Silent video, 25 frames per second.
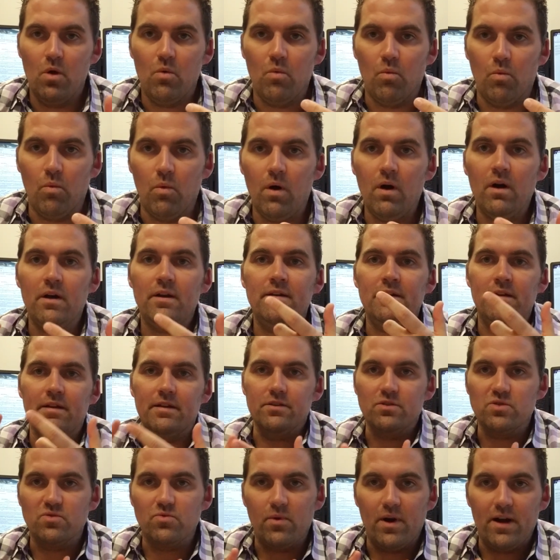One
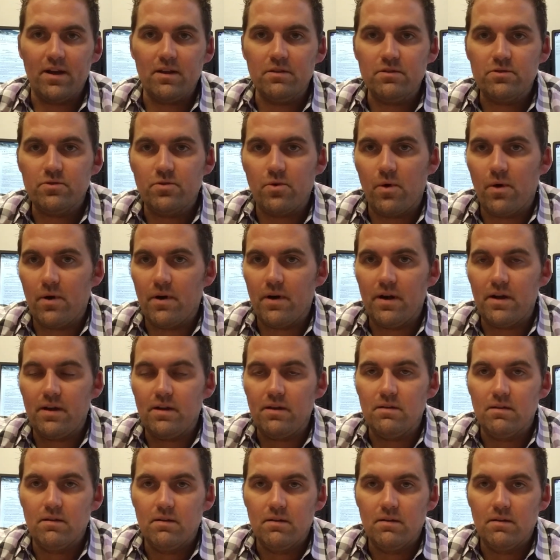is regulatory